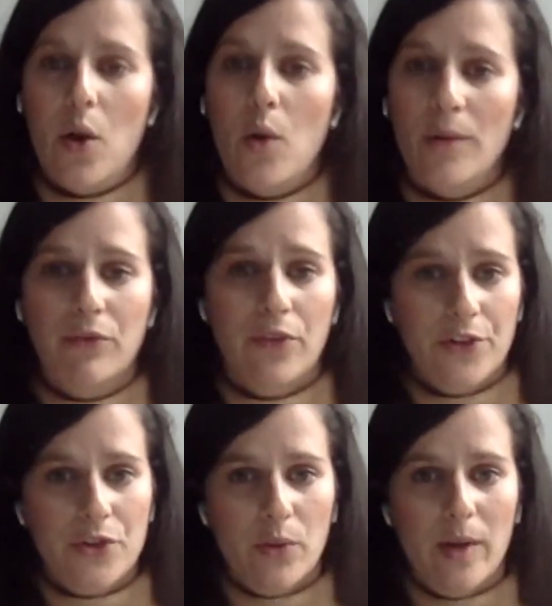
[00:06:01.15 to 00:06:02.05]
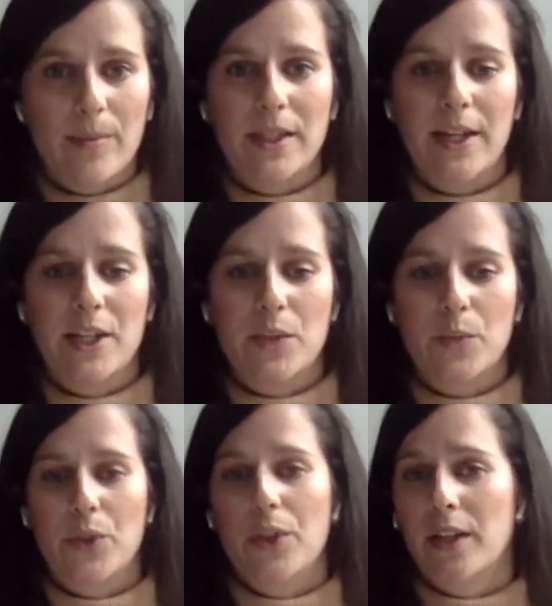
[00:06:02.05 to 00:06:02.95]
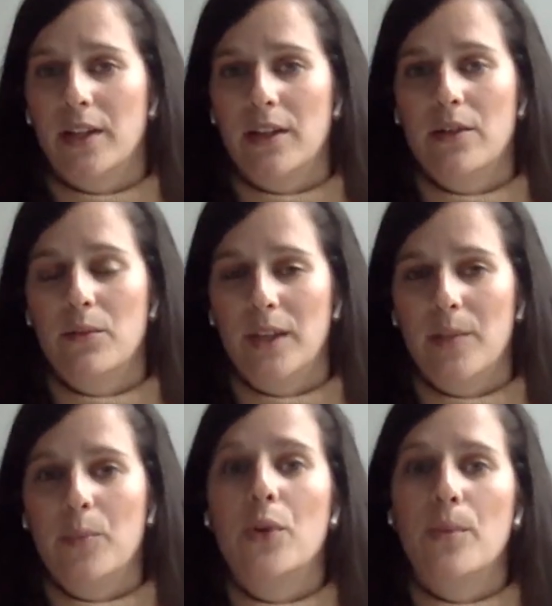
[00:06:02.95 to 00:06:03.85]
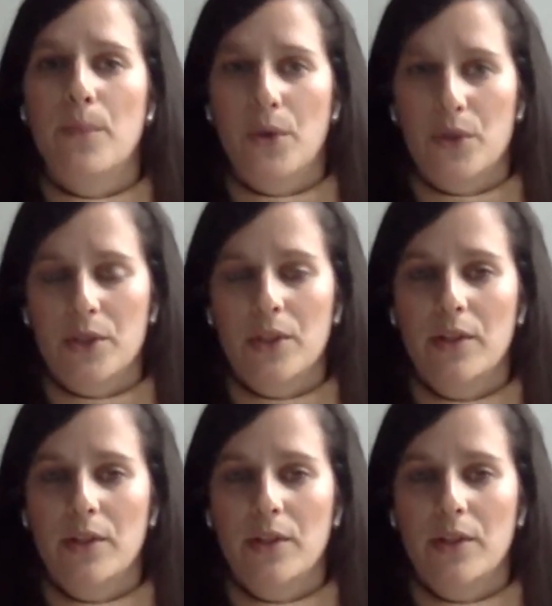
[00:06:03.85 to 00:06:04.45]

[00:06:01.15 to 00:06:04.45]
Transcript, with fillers: home and furniture websites you can really promote